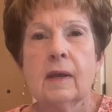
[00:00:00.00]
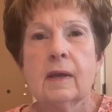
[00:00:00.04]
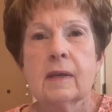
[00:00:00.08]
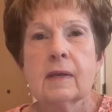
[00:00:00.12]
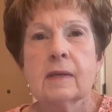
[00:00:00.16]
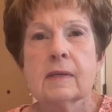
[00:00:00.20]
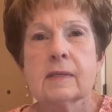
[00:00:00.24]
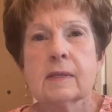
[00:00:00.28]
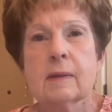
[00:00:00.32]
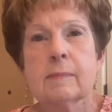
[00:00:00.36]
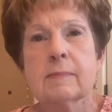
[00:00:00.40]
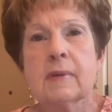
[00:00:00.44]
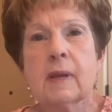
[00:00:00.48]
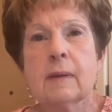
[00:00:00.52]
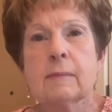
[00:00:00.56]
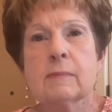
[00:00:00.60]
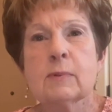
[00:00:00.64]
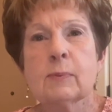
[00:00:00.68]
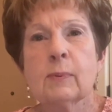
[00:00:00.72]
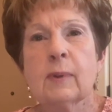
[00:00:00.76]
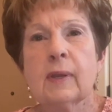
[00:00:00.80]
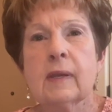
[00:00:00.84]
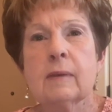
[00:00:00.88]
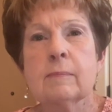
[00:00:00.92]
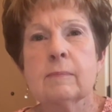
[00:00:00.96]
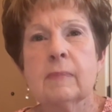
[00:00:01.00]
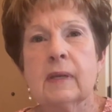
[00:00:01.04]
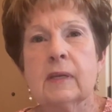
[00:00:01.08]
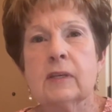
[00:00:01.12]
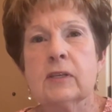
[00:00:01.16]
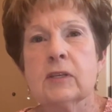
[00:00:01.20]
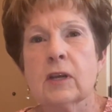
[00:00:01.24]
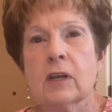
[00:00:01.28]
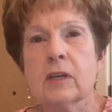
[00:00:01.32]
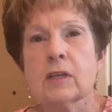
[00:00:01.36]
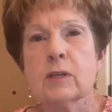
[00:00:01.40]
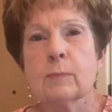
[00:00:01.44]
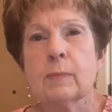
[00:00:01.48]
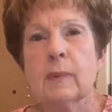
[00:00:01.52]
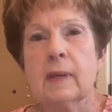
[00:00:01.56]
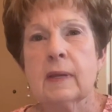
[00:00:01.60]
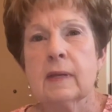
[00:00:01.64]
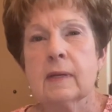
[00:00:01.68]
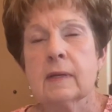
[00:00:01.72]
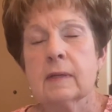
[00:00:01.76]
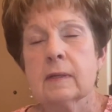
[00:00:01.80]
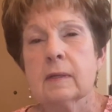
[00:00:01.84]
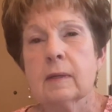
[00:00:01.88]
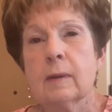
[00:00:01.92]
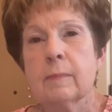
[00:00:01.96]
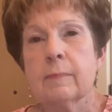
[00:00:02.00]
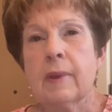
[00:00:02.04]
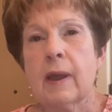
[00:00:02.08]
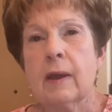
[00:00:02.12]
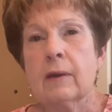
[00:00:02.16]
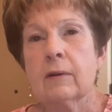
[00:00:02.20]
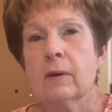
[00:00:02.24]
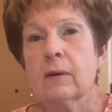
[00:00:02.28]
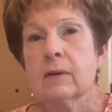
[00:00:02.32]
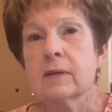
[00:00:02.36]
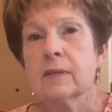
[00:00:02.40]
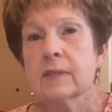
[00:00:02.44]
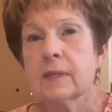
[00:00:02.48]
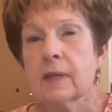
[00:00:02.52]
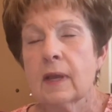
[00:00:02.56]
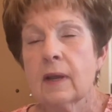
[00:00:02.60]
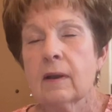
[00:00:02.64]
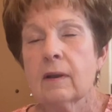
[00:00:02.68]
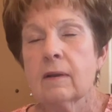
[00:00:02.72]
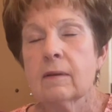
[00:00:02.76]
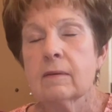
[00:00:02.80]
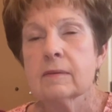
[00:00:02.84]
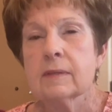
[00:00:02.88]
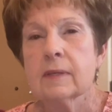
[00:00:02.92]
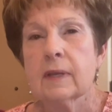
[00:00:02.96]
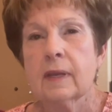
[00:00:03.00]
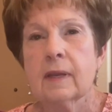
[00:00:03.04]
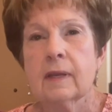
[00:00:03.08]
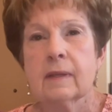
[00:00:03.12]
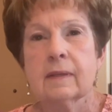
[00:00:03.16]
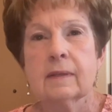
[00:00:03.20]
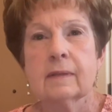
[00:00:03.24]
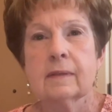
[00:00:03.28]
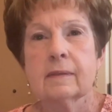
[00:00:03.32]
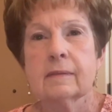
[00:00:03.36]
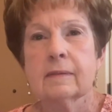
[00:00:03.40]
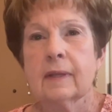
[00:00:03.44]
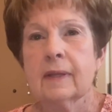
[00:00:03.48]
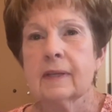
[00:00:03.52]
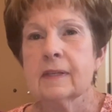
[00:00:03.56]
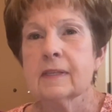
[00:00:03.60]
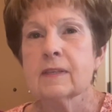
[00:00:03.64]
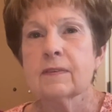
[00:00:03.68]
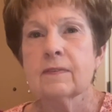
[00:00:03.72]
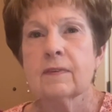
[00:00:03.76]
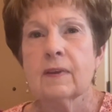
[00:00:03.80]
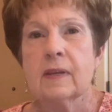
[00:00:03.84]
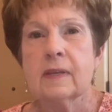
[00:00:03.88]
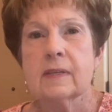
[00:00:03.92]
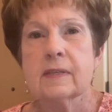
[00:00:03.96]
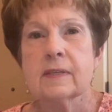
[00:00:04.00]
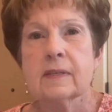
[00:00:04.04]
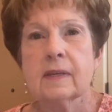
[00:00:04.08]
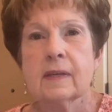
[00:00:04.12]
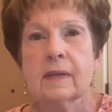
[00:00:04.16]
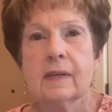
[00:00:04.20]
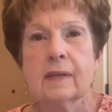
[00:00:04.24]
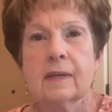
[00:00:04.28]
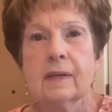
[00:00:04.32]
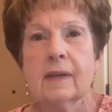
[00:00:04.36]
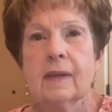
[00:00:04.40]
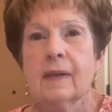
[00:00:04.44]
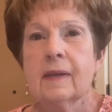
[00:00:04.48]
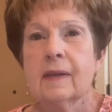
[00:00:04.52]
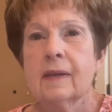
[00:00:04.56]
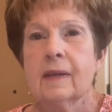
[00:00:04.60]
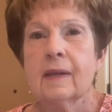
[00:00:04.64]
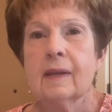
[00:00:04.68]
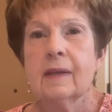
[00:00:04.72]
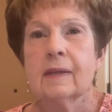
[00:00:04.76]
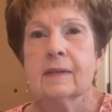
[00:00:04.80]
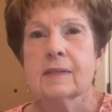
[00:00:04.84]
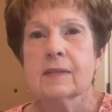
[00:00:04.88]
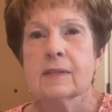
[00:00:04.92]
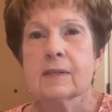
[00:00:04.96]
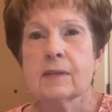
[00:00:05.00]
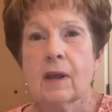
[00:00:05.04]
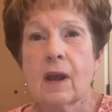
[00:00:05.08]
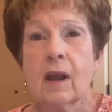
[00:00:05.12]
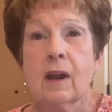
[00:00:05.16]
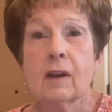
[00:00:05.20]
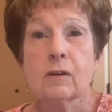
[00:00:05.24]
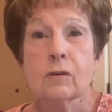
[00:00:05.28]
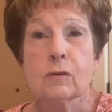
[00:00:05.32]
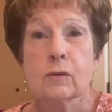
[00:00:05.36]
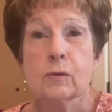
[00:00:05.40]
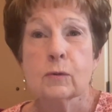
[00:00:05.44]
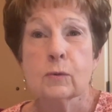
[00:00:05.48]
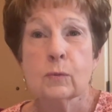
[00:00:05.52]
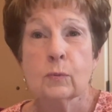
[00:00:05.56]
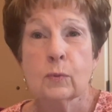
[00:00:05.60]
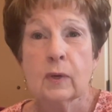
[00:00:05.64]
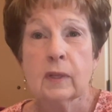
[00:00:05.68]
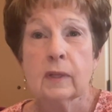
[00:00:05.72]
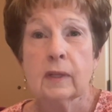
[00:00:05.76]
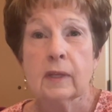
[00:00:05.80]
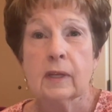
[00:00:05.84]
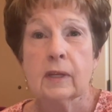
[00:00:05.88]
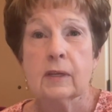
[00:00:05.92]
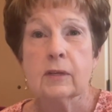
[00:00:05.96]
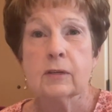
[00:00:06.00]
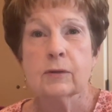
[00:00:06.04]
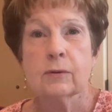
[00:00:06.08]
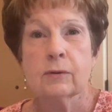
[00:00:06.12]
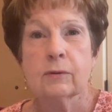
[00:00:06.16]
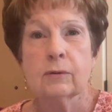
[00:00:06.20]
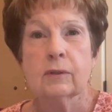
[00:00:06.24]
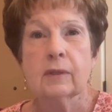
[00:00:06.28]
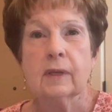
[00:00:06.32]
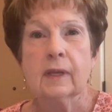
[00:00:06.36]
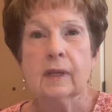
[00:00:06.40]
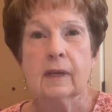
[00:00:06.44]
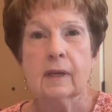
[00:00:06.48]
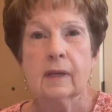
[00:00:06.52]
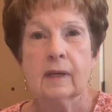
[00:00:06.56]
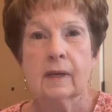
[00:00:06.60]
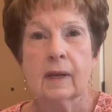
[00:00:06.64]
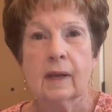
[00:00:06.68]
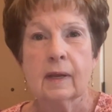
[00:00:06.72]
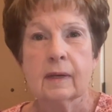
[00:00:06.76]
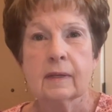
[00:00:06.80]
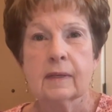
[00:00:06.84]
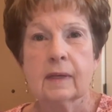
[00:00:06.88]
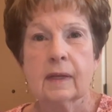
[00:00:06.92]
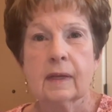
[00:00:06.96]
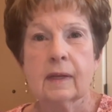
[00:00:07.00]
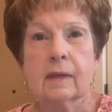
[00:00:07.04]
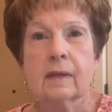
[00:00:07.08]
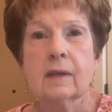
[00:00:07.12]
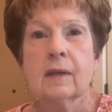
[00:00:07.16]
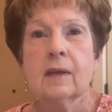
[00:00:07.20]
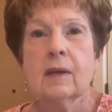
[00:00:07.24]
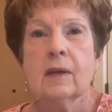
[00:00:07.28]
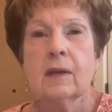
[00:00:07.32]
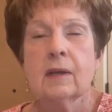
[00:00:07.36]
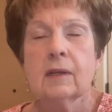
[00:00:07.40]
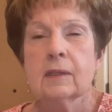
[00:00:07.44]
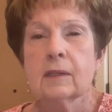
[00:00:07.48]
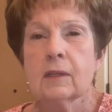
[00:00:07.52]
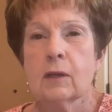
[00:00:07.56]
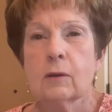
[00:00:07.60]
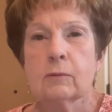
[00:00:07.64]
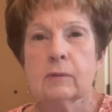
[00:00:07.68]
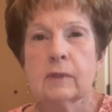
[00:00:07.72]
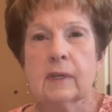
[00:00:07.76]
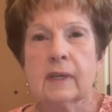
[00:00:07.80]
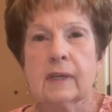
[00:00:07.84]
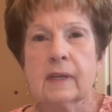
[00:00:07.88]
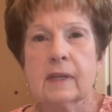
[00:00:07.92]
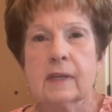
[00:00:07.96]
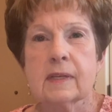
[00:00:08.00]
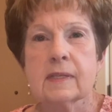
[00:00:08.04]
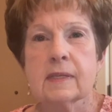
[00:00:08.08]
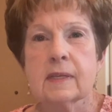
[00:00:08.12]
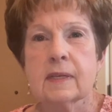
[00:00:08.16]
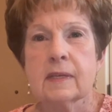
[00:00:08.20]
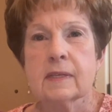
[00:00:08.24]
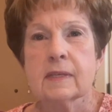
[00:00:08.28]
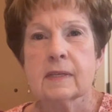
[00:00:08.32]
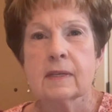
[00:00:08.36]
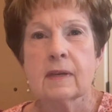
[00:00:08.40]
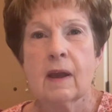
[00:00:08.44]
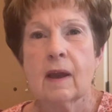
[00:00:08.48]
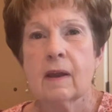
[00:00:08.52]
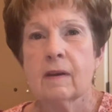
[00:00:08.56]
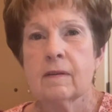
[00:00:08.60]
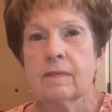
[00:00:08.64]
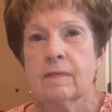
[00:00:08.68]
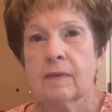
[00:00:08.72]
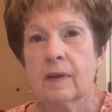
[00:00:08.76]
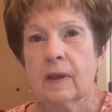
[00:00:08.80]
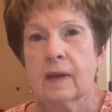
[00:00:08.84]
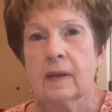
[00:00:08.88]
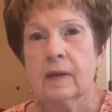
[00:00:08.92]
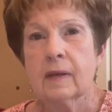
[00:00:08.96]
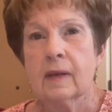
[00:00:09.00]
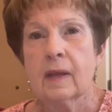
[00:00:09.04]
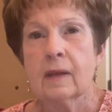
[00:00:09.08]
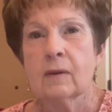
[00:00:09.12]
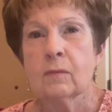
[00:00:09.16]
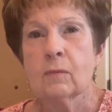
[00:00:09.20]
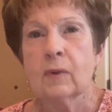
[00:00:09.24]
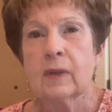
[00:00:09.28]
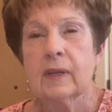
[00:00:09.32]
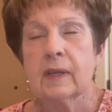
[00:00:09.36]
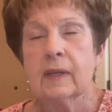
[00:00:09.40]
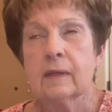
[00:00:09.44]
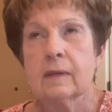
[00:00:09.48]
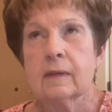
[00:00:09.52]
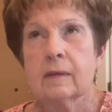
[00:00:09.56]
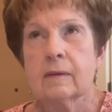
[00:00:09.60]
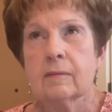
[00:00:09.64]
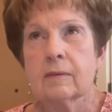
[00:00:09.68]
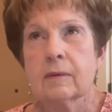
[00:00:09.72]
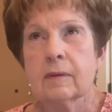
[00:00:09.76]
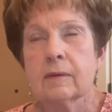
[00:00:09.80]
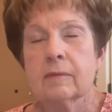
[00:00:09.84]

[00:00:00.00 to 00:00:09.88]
Sometimes we can be judgmental about ourselves, and let's face it, it's not really truly connecting. Loneliness is not fun, and we